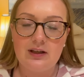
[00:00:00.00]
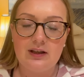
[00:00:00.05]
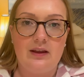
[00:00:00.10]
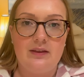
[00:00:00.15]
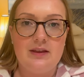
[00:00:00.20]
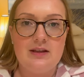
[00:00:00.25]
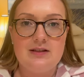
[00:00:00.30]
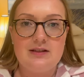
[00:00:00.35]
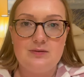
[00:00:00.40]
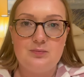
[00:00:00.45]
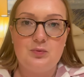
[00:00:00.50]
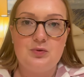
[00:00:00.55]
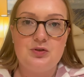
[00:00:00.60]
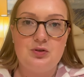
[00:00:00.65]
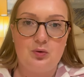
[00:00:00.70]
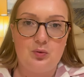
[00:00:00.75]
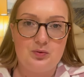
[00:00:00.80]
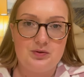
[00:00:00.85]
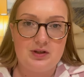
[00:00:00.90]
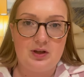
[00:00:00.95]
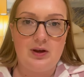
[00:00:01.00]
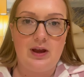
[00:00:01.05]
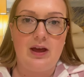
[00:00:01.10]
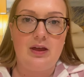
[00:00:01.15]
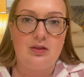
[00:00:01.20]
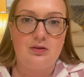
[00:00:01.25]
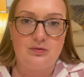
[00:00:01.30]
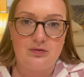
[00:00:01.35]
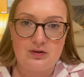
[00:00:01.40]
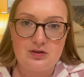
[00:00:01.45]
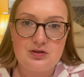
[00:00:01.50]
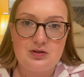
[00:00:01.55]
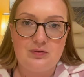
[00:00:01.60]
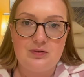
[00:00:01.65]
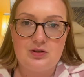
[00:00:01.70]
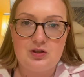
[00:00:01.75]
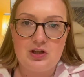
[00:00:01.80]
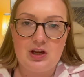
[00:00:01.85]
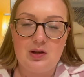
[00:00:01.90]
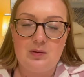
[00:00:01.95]
This was also at the front of
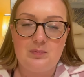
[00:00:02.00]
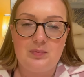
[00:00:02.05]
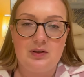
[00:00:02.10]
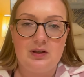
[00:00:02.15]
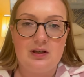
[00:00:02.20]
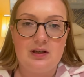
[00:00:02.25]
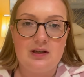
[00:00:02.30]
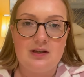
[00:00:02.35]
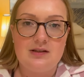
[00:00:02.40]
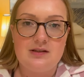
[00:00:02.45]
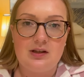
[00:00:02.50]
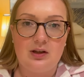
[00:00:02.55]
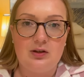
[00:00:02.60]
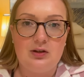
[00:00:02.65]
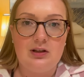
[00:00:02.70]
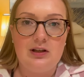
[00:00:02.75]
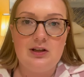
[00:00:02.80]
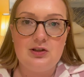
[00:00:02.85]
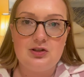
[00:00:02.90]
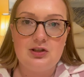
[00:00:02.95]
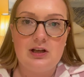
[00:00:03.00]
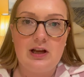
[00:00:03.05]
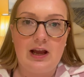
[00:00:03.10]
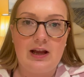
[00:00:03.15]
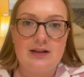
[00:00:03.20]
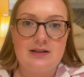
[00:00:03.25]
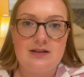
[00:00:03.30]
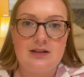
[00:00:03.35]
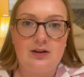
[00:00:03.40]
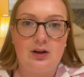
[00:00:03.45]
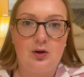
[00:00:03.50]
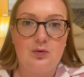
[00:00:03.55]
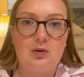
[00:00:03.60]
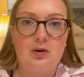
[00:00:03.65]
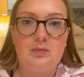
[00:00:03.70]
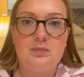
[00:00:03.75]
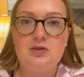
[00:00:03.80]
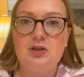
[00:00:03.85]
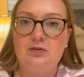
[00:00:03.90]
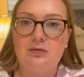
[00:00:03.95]
the ship, so you literally had to go
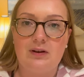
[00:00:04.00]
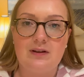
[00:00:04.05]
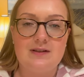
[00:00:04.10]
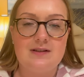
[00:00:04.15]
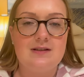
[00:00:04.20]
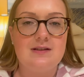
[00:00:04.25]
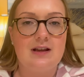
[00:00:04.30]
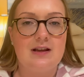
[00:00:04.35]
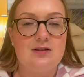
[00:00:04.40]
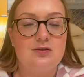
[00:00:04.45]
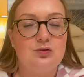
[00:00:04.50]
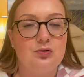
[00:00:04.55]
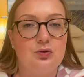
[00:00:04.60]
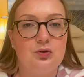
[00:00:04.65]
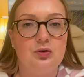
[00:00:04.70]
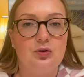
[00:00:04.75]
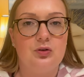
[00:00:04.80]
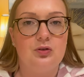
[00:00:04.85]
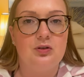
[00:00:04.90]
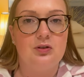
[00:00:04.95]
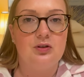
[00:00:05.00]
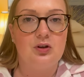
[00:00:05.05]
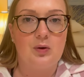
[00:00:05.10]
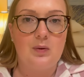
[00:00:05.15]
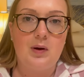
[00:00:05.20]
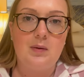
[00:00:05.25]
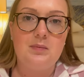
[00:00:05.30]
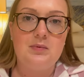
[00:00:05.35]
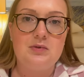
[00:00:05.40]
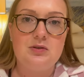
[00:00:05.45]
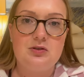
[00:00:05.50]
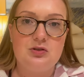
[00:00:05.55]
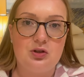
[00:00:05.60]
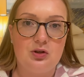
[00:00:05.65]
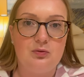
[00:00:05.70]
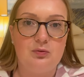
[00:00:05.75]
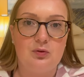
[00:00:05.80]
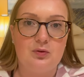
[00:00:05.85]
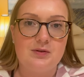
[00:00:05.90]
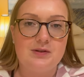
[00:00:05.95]
up 2 flights of stairs or go up
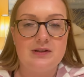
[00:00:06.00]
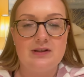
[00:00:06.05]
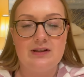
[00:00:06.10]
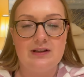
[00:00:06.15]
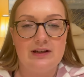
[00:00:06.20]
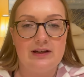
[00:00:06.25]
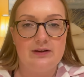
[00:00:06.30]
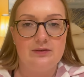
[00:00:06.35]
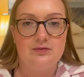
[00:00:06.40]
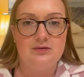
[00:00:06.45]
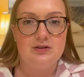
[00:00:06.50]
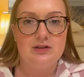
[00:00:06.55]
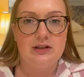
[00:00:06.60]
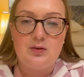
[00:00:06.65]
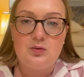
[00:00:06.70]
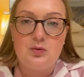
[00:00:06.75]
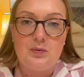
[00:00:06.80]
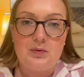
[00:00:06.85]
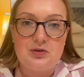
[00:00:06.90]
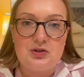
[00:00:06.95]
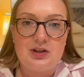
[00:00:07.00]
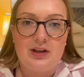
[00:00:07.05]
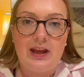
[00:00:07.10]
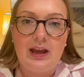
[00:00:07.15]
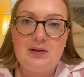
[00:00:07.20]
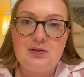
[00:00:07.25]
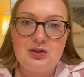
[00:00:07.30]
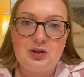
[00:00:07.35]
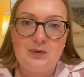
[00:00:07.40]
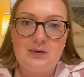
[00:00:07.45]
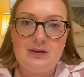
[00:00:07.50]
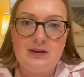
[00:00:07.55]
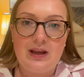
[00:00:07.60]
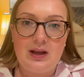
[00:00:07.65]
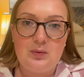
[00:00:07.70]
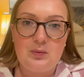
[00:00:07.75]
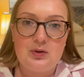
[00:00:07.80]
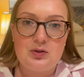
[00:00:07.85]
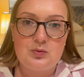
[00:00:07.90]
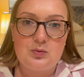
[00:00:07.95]
2 floors in the lift. We watched a game show in
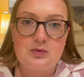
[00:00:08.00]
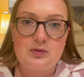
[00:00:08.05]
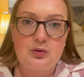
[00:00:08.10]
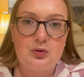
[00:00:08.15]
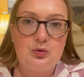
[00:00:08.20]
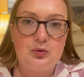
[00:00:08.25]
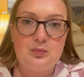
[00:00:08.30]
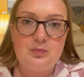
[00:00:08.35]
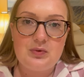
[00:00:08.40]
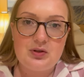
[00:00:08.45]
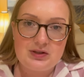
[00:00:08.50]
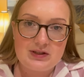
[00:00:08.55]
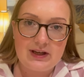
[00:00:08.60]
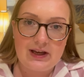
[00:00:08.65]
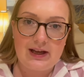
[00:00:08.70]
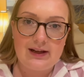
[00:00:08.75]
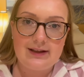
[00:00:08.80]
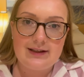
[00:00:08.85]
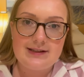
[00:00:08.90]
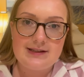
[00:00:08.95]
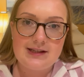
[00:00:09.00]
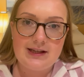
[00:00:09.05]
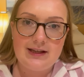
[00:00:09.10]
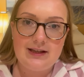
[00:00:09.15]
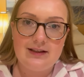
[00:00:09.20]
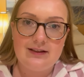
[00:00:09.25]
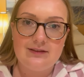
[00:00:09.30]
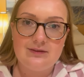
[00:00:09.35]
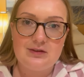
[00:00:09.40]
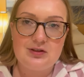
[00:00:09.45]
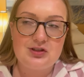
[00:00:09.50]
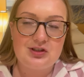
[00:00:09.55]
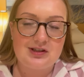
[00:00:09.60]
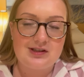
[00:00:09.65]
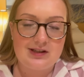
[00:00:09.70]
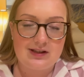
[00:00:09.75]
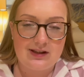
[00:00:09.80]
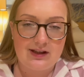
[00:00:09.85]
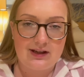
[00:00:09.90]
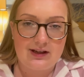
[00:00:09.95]
there, which was called Musicality, which I
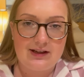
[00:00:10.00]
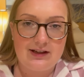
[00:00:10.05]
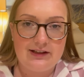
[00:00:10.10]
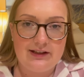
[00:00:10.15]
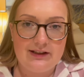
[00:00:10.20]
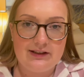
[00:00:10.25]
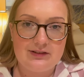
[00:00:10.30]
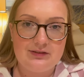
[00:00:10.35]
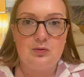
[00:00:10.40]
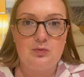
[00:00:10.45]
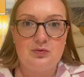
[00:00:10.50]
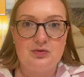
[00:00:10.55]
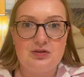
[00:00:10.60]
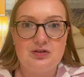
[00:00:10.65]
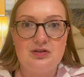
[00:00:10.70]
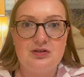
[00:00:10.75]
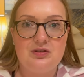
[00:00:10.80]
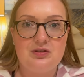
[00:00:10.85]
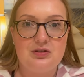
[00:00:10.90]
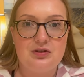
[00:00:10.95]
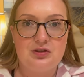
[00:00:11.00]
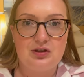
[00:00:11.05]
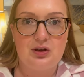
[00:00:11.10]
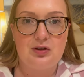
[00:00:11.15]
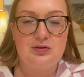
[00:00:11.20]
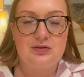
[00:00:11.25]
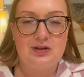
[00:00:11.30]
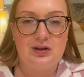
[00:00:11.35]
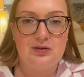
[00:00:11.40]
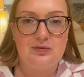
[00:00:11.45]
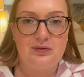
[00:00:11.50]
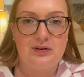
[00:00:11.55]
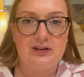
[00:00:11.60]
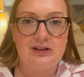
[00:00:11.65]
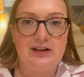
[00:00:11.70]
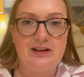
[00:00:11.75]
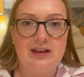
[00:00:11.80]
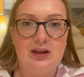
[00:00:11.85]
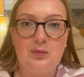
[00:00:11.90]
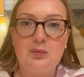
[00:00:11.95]
said that earlier. It was so, so
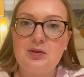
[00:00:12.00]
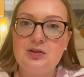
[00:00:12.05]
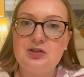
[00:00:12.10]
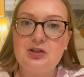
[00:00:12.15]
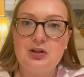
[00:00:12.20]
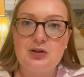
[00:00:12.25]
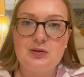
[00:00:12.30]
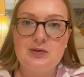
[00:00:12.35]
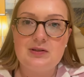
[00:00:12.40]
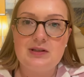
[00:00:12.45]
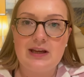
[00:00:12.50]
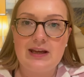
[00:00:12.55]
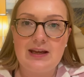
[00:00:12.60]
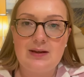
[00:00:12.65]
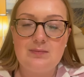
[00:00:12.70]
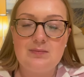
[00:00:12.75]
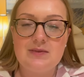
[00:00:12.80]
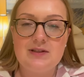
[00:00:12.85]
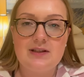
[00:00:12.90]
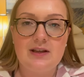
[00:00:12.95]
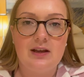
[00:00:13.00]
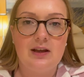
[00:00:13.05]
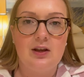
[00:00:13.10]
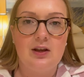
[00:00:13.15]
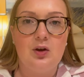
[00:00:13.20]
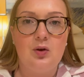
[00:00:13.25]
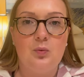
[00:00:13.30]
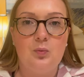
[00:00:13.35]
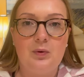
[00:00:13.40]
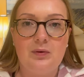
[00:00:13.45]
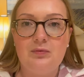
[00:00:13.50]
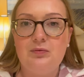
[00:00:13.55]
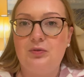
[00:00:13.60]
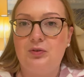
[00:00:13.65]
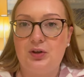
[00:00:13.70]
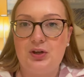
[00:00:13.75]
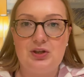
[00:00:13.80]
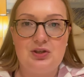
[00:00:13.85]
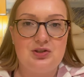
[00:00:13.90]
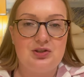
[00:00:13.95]
funny. There were 2 teams, one
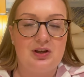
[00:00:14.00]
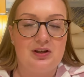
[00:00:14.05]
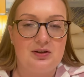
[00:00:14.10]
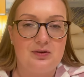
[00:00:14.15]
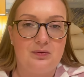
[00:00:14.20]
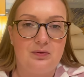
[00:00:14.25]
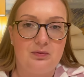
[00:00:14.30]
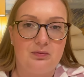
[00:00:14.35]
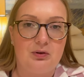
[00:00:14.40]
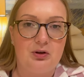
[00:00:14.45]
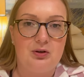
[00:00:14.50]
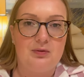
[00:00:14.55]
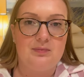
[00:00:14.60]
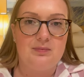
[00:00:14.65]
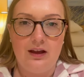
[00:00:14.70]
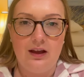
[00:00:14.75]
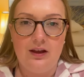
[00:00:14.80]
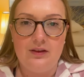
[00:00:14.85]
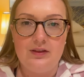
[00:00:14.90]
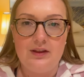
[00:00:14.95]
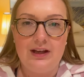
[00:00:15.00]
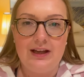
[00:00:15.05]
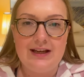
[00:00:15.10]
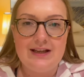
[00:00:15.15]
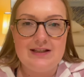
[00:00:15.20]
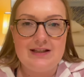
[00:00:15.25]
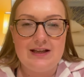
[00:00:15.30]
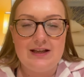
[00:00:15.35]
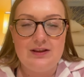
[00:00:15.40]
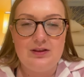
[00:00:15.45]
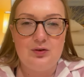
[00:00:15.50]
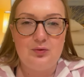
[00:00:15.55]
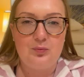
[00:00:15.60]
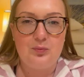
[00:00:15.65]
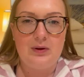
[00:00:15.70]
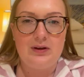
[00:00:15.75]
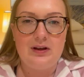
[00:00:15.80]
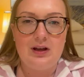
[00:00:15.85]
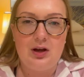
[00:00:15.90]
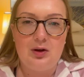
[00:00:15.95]
for each side of the room. And the lady that
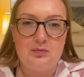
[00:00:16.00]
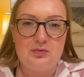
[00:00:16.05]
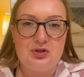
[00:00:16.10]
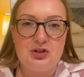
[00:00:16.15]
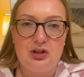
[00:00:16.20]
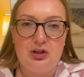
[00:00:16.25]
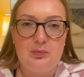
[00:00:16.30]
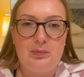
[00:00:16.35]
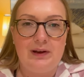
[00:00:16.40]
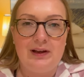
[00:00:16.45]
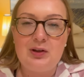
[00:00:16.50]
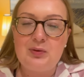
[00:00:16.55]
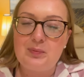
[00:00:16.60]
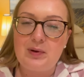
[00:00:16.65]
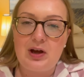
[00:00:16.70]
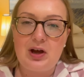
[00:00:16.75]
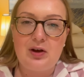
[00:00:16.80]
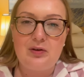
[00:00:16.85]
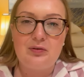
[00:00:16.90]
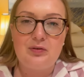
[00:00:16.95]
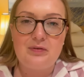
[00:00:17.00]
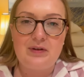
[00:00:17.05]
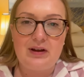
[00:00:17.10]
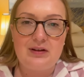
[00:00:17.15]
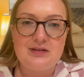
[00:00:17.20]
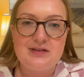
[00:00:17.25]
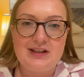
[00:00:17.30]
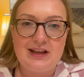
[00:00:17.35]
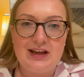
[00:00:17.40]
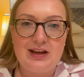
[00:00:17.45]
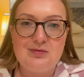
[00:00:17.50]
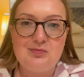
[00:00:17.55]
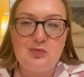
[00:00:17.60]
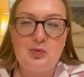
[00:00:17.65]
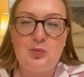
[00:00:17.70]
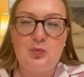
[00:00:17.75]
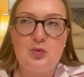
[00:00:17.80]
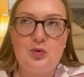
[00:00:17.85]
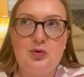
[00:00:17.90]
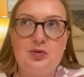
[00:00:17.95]
went up to play on behalf of our
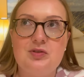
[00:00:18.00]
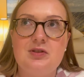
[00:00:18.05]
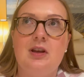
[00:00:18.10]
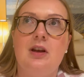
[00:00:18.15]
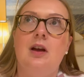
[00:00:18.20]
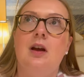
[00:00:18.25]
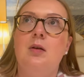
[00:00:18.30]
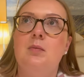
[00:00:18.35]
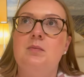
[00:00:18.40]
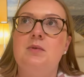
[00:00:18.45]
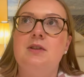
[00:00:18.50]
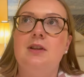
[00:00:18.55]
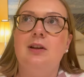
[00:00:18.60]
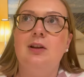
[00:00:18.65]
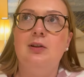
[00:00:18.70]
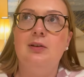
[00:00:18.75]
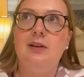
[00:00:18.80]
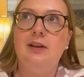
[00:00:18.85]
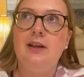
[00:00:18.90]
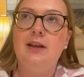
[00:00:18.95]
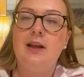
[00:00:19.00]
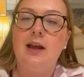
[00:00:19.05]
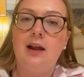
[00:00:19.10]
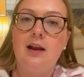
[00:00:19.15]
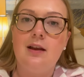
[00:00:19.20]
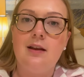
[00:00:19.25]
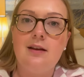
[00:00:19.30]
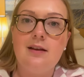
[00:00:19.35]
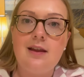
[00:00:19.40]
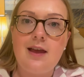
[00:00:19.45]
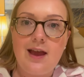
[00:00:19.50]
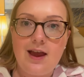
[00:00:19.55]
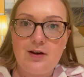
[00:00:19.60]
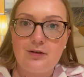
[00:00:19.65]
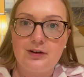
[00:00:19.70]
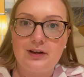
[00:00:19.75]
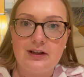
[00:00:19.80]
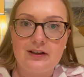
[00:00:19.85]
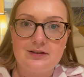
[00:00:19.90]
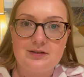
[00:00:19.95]
team was absolutely
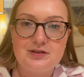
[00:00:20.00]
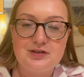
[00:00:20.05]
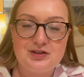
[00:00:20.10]
hilarious.